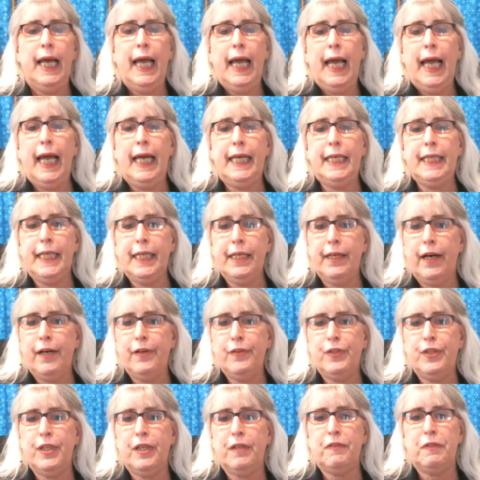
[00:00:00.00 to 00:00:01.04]
and get
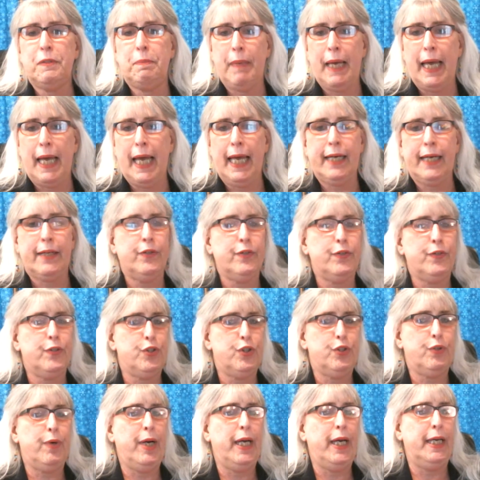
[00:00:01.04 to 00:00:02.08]
ourselves back on the
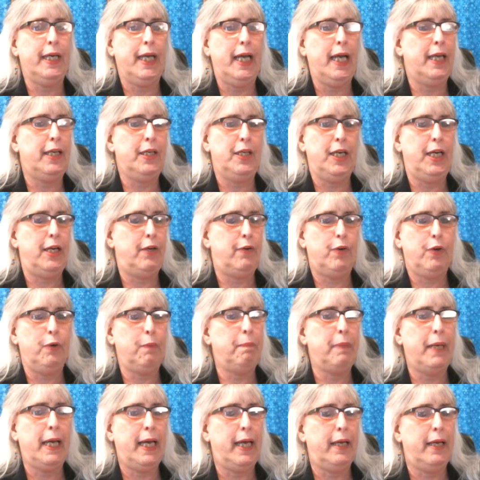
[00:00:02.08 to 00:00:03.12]
straight and narrow
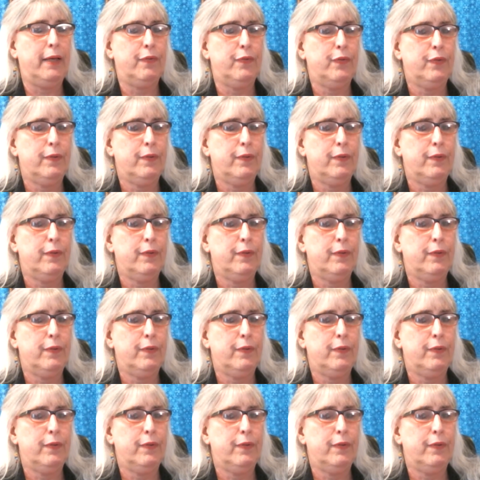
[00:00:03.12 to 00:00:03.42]
path.